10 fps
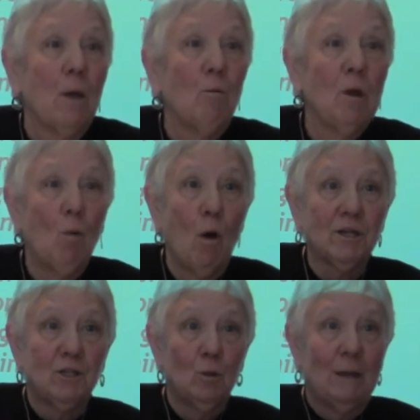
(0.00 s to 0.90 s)
We
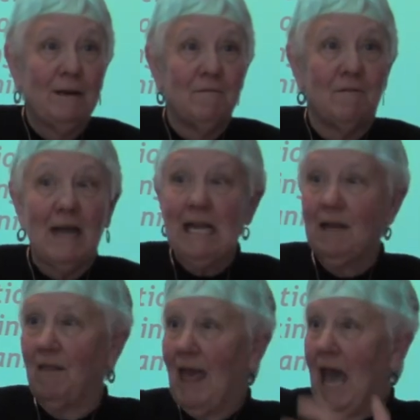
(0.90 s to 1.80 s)
want to
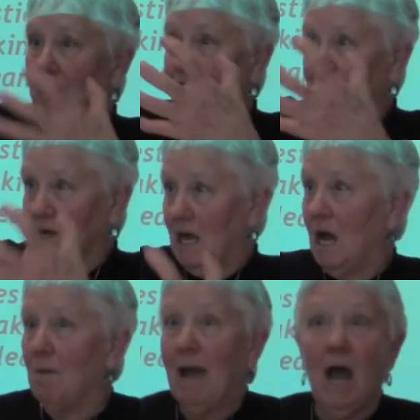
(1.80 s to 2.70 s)
invite that to
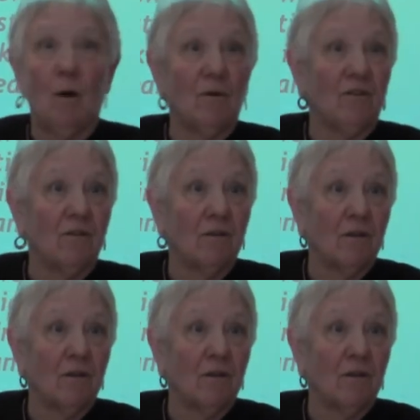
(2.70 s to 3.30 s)
come out